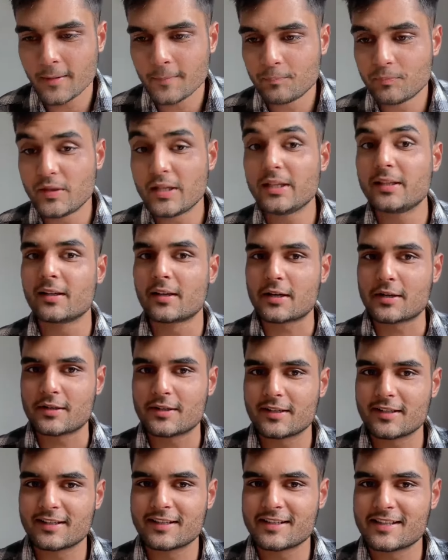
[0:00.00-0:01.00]
Neither.
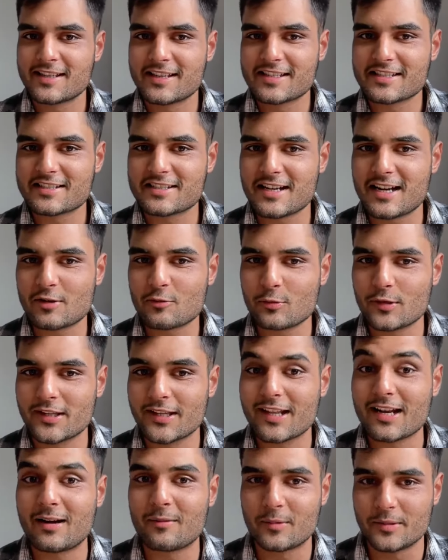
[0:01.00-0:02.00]
Start with
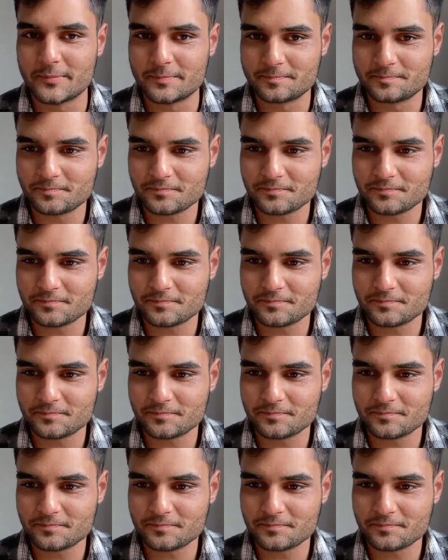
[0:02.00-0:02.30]
grammar.